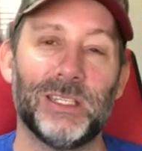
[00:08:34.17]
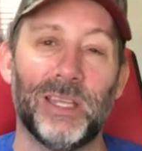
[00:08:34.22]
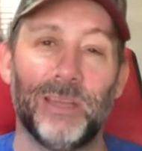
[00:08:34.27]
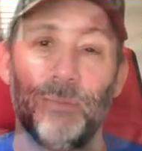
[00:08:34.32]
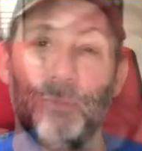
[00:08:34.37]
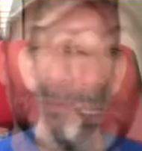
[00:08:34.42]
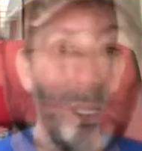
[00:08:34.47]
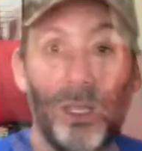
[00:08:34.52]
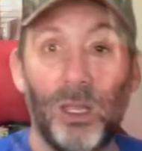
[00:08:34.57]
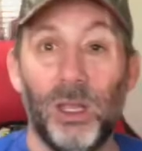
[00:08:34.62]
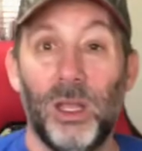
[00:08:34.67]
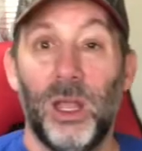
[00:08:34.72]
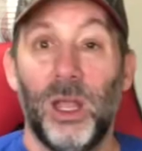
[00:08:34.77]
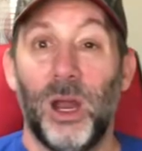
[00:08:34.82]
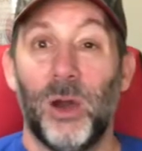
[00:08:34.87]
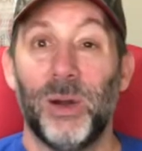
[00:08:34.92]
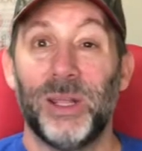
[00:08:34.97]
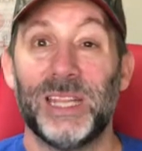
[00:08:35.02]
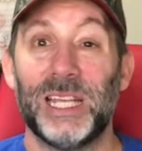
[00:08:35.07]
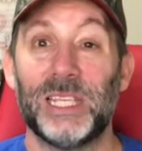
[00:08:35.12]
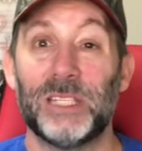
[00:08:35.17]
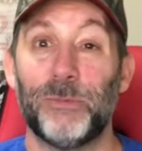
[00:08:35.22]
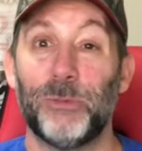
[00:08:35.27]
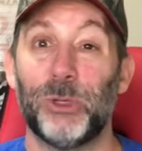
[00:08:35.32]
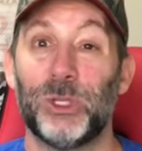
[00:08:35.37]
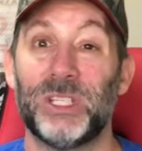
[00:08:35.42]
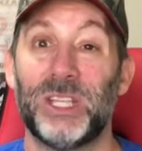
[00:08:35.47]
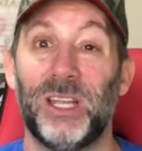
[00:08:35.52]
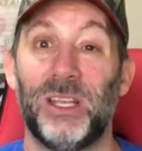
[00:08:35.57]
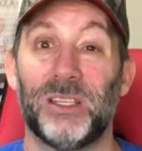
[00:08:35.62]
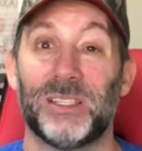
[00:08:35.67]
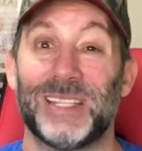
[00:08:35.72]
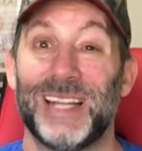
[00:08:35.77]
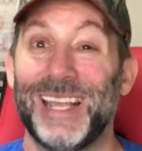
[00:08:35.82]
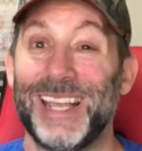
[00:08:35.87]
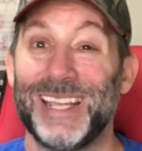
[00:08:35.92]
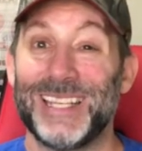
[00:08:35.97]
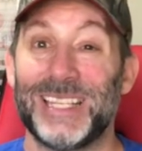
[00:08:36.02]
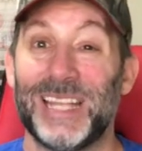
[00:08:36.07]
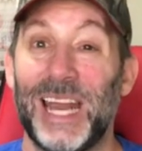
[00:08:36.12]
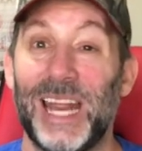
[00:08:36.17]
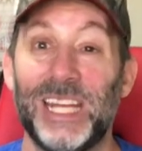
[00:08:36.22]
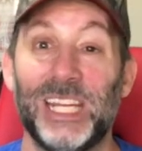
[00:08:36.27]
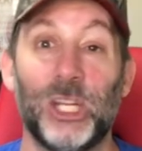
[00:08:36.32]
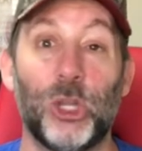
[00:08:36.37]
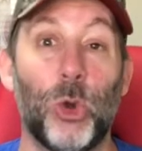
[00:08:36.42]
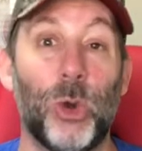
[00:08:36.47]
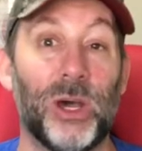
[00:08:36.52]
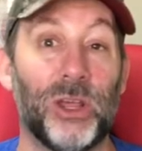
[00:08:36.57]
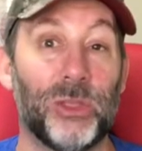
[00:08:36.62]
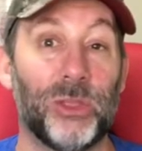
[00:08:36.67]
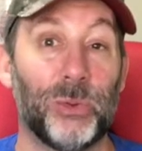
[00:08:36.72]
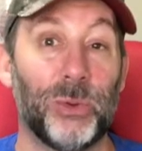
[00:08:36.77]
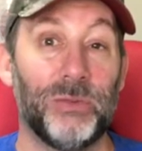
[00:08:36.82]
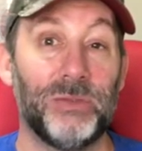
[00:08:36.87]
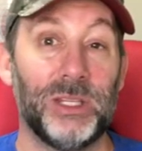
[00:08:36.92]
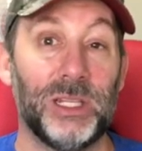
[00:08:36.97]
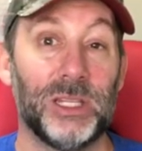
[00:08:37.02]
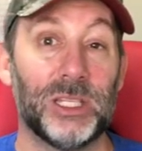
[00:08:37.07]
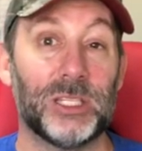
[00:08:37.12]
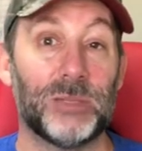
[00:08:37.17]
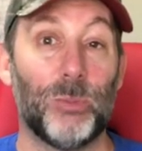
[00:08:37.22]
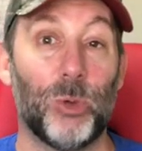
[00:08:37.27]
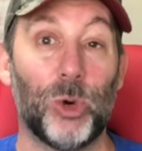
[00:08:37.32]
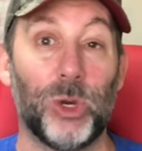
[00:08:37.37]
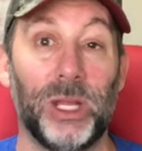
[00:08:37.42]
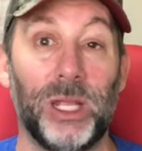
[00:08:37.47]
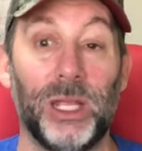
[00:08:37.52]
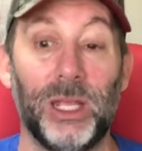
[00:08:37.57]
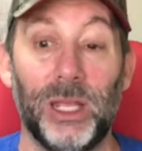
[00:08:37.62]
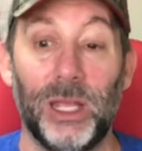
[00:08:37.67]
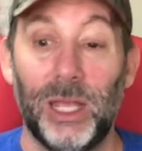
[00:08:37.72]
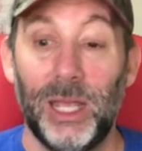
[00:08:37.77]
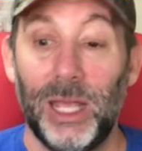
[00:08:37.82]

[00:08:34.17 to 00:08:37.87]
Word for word: All right, that's for sales. Like I said, I did go out thrifting this morning